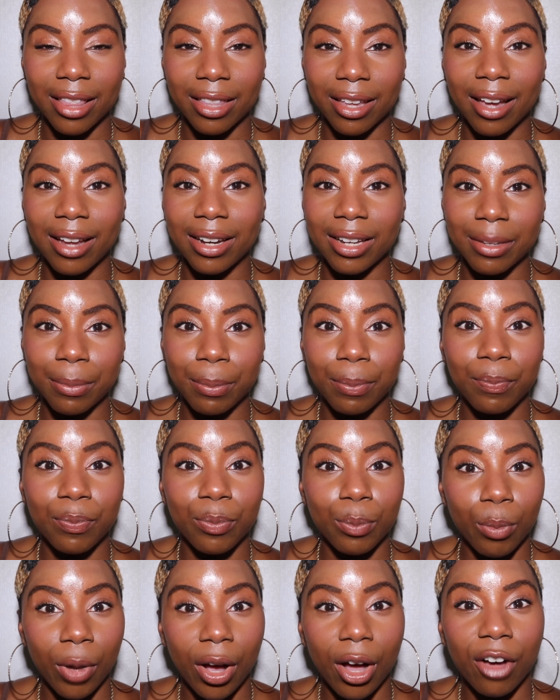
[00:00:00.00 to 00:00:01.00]
the early
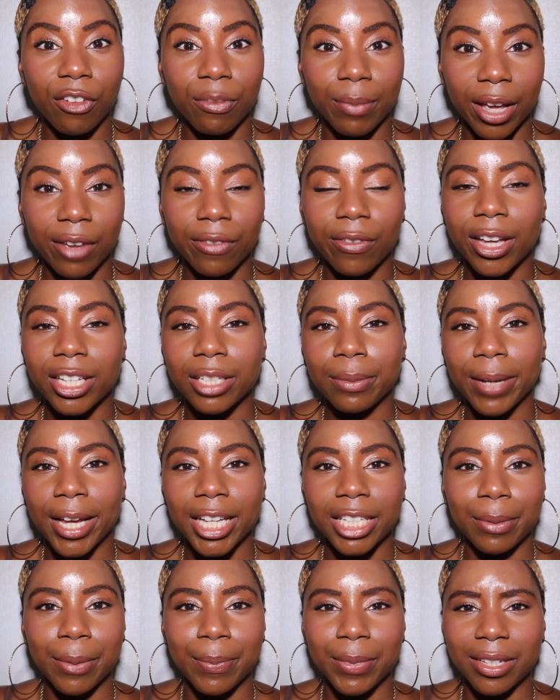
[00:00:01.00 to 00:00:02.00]
part of my first
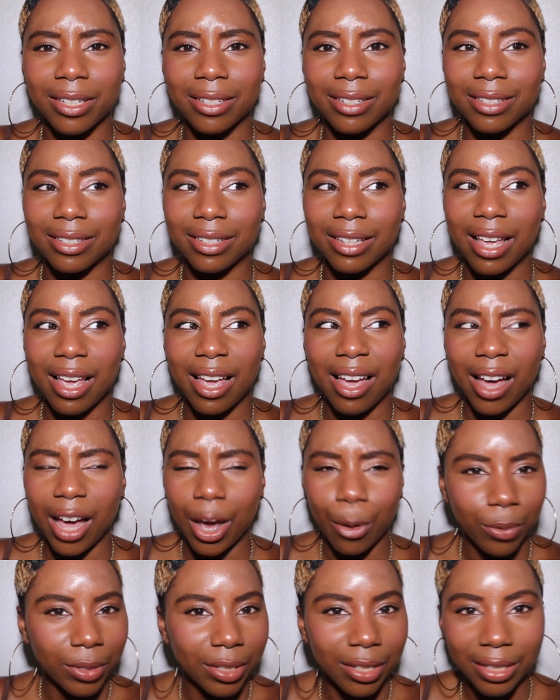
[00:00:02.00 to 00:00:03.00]
placement, because
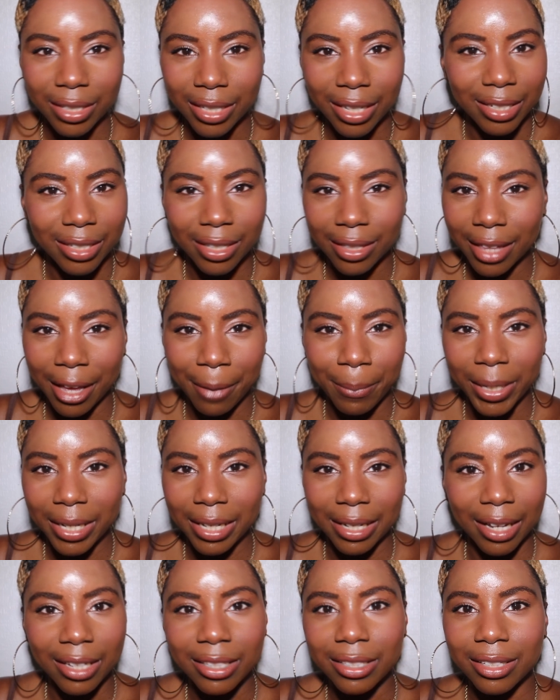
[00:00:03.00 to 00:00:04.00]
I wasn't teaching that
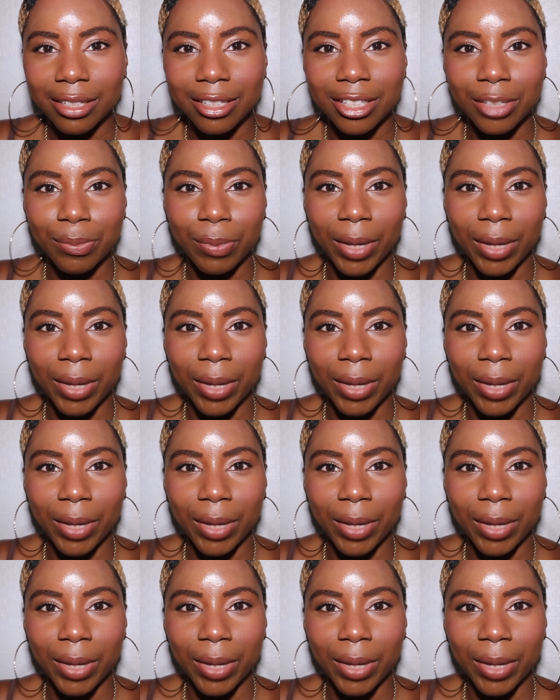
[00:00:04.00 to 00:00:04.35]
many lessons.